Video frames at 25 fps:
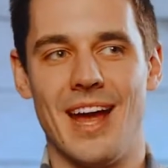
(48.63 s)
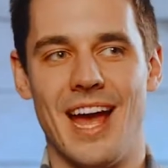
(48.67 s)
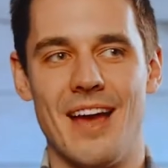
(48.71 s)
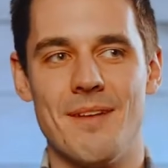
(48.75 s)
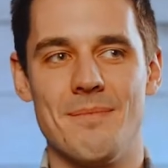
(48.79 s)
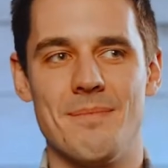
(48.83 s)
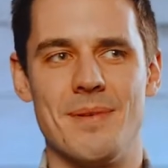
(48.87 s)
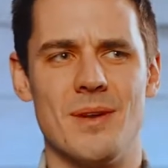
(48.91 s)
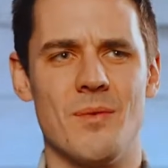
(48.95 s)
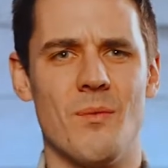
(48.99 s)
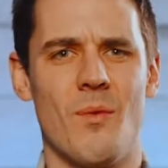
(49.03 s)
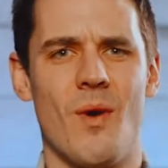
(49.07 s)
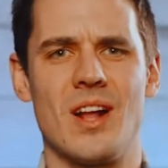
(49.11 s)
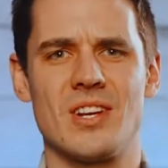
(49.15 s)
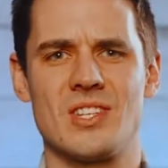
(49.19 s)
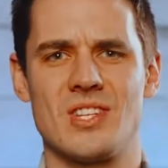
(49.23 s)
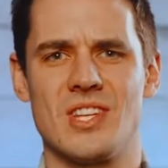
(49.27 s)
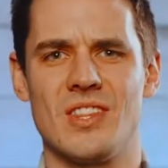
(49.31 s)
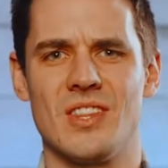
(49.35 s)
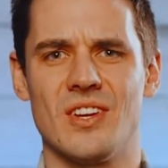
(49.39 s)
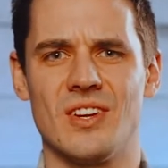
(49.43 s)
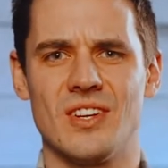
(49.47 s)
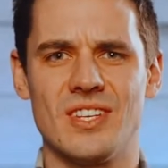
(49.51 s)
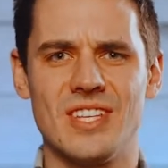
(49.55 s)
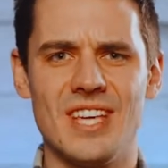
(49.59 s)
I've been
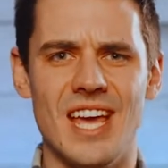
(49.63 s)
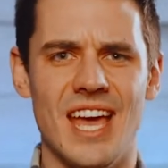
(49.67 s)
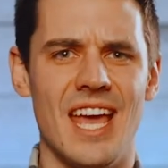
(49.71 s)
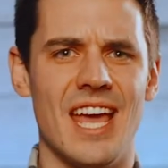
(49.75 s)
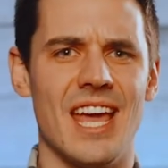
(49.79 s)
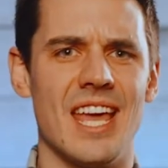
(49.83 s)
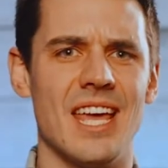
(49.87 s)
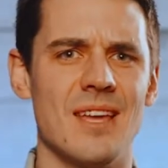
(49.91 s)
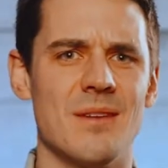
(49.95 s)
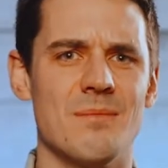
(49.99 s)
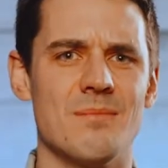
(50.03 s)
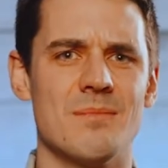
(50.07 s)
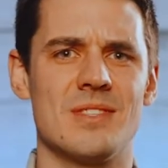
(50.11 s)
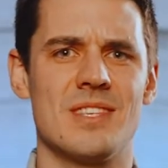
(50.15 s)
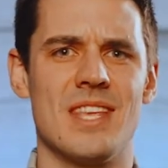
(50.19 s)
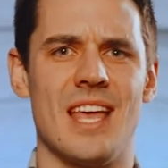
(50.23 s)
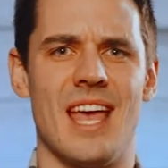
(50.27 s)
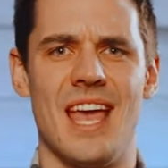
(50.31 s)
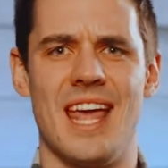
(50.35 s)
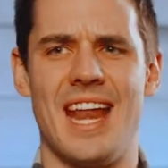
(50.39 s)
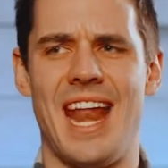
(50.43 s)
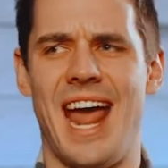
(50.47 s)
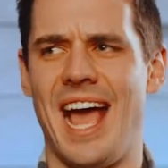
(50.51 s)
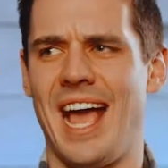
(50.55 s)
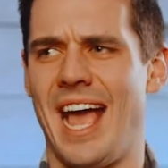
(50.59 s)
watching their games,
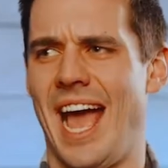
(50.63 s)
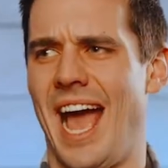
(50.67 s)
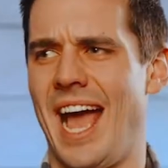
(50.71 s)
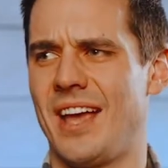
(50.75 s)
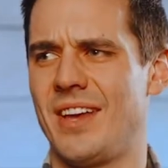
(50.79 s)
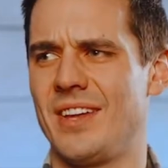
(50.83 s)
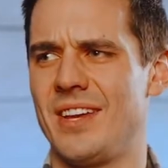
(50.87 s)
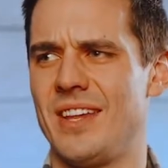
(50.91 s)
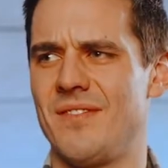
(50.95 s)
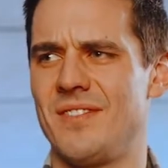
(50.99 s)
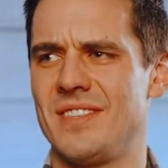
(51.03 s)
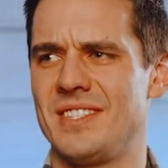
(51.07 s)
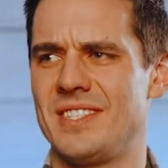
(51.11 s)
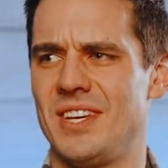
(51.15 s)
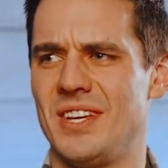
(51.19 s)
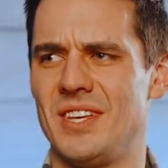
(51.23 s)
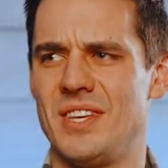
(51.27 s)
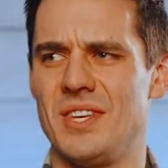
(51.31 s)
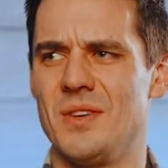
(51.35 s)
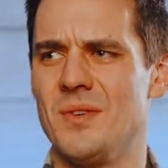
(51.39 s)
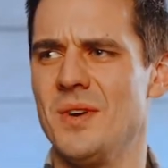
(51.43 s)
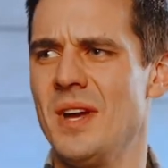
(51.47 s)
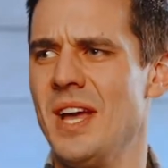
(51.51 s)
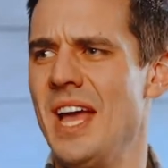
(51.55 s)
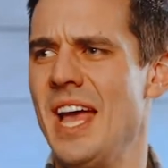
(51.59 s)
and I could even tell
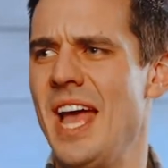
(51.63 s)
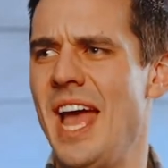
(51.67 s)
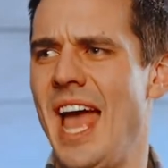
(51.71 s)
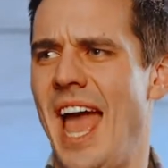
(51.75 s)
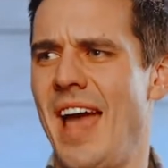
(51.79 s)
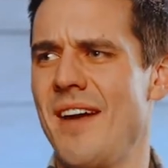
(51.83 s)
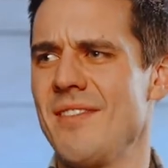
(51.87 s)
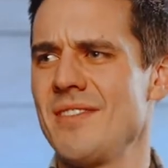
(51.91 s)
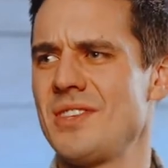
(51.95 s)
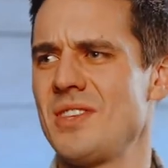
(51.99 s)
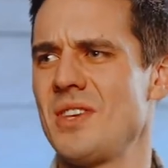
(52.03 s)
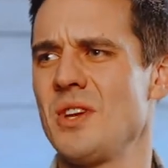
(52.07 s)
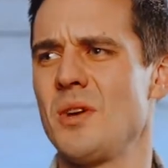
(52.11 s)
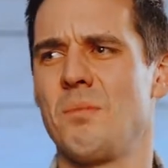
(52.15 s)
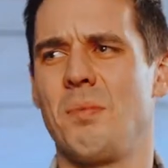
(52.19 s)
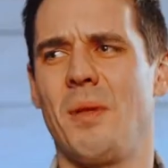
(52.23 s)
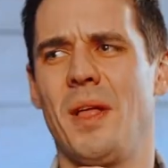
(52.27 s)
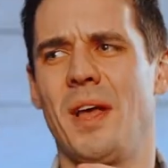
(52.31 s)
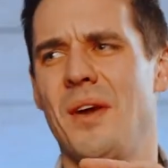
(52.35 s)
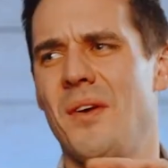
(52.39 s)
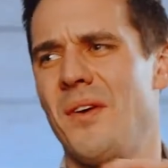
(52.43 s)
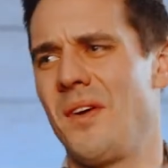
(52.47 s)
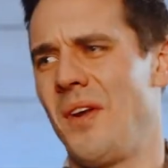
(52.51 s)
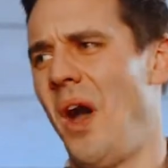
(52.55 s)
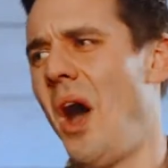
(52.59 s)
you every single
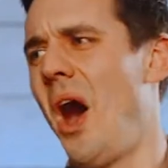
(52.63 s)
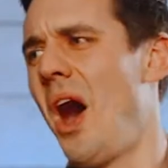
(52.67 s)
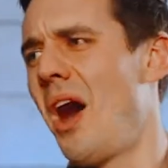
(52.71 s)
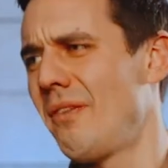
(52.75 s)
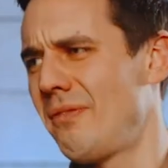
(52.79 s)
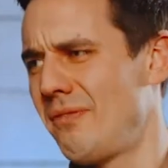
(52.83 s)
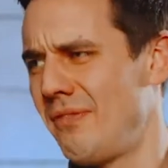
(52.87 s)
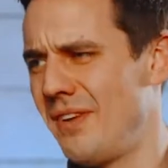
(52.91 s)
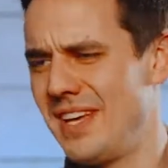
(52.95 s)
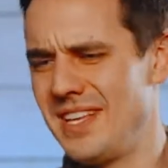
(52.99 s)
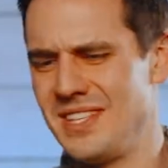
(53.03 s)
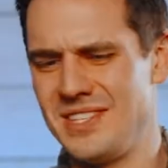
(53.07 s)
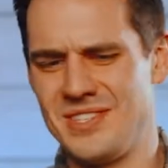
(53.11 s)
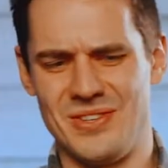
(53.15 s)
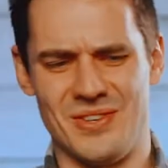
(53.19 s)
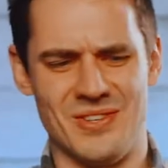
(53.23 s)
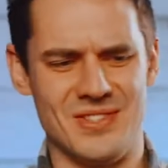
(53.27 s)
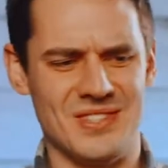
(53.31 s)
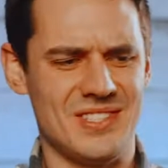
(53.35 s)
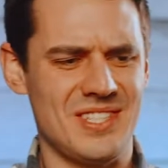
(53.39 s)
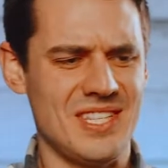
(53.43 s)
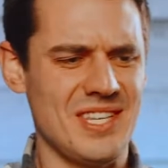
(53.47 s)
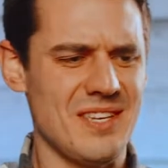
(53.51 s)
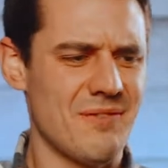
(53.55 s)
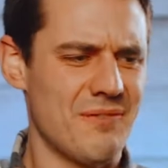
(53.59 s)
player on offense,
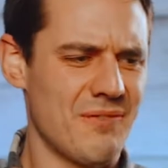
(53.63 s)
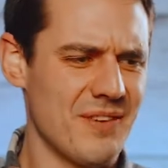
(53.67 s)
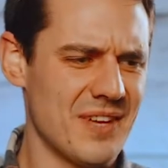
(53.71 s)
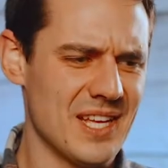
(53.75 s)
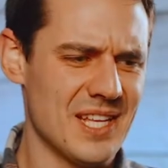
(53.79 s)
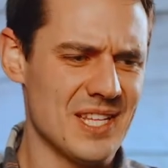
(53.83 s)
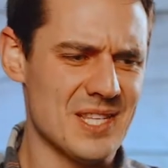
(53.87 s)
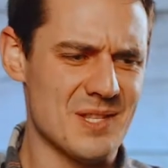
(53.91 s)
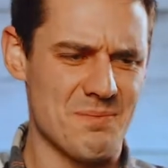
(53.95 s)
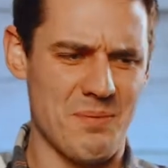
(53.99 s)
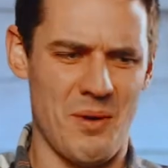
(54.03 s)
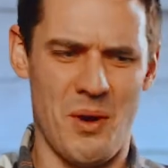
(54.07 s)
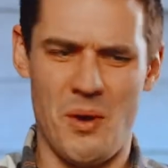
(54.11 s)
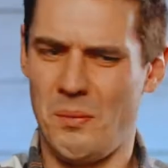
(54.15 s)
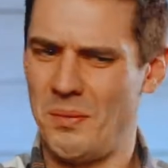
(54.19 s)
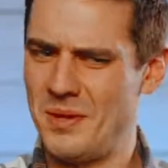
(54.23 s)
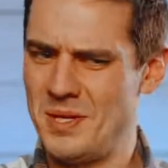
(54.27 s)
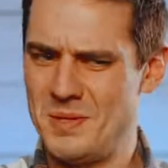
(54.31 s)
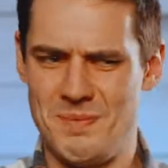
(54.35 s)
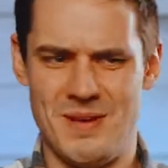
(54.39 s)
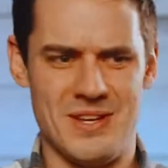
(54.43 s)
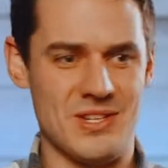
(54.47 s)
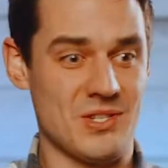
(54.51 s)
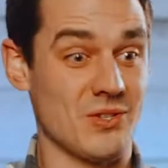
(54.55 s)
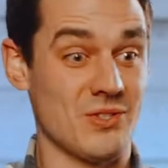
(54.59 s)
on defense, probably
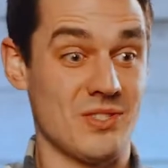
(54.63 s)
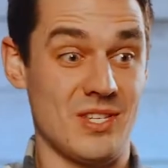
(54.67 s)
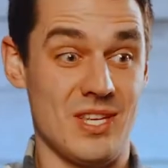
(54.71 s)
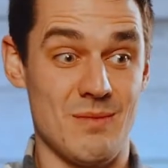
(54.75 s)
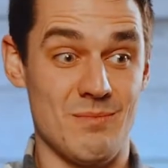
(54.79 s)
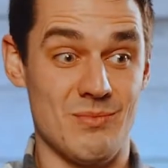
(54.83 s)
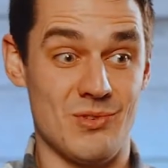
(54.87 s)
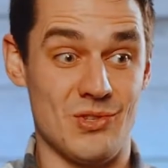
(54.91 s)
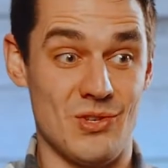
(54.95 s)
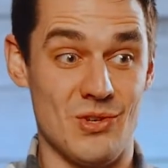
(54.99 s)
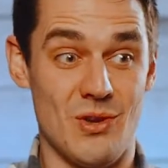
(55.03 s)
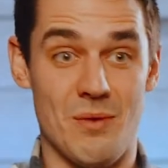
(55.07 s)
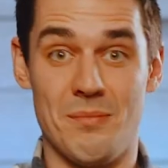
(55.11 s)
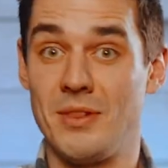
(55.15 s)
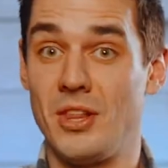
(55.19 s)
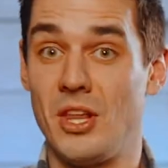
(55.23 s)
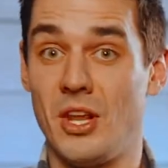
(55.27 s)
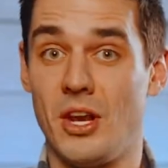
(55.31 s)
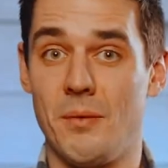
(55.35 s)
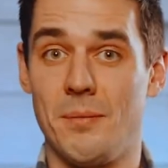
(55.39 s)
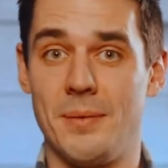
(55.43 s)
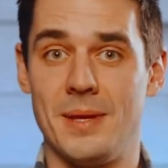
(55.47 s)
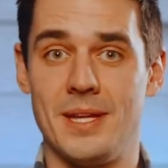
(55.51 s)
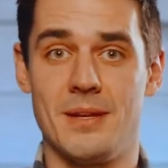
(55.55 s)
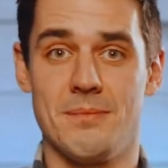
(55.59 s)
special teams too. I'm a
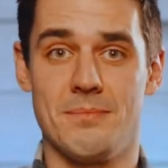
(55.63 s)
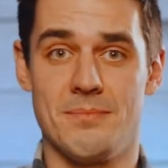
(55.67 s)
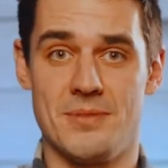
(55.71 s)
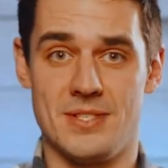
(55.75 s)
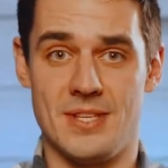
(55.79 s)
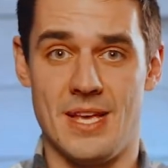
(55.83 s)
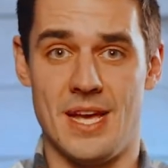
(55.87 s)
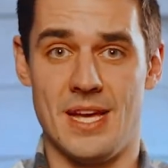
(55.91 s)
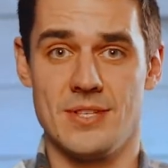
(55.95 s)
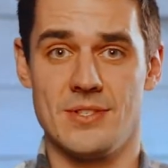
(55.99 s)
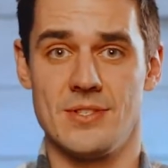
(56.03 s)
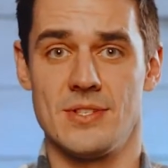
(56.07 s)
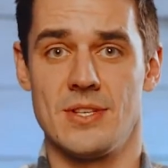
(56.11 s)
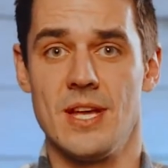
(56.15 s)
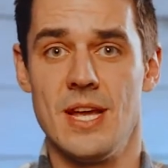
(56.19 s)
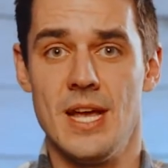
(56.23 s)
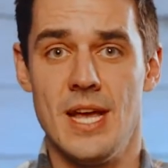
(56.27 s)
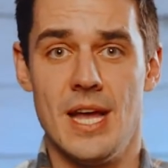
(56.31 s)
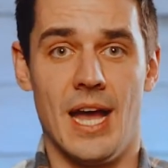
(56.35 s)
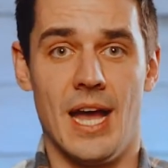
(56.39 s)
little bit obsessed.